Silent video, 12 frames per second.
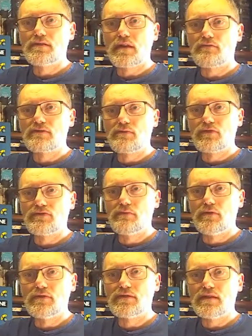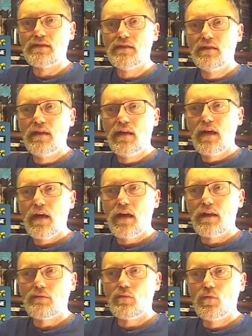take responsibility,
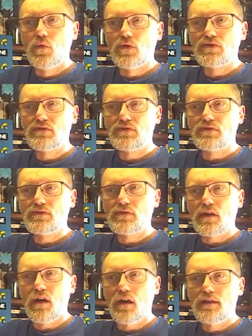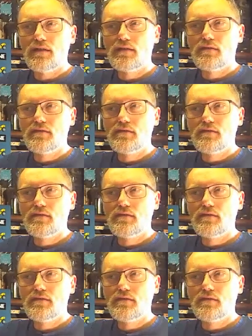and I